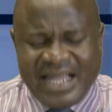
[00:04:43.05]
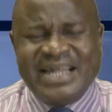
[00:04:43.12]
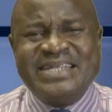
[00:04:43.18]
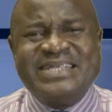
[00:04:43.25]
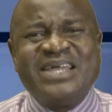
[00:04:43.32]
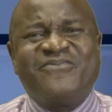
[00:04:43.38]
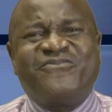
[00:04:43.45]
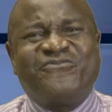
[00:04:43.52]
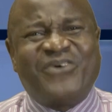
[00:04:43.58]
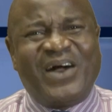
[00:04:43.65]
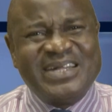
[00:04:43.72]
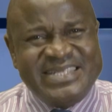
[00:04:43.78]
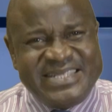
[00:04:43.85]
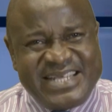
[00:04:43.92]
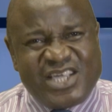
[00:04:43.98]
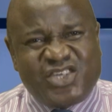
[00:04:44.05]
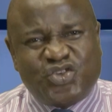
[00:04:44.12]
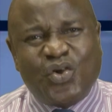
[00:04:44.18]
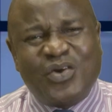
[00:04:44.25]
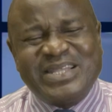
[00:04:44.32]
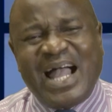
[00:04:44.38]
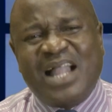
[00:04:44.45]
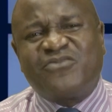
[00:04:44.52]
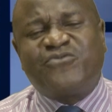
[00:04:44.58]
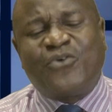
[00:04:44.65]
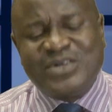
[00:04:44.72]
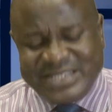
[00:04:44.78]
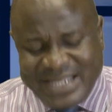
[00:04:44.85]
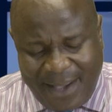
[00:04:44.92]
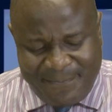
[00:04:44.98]
The foundational
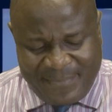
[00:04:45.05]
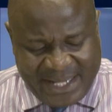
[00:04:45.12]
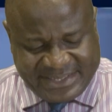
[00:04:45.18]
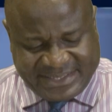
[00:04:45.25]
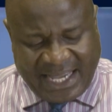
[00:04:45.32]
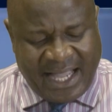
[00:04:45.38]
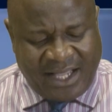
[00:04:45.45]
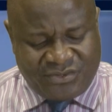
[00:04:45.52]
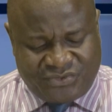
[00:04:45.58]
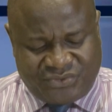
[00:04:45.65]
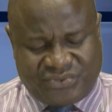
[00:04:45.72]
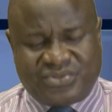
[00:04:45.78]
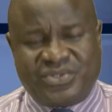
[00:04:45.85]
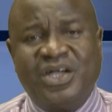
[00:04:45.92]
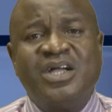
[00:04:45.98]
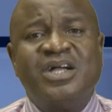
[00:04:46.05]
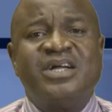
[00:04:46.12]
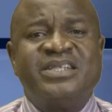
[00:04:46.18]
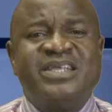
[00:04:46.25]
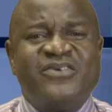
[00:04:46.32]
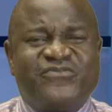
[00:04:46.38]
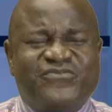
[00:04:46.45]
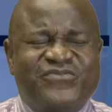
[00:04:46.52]
fundamentals to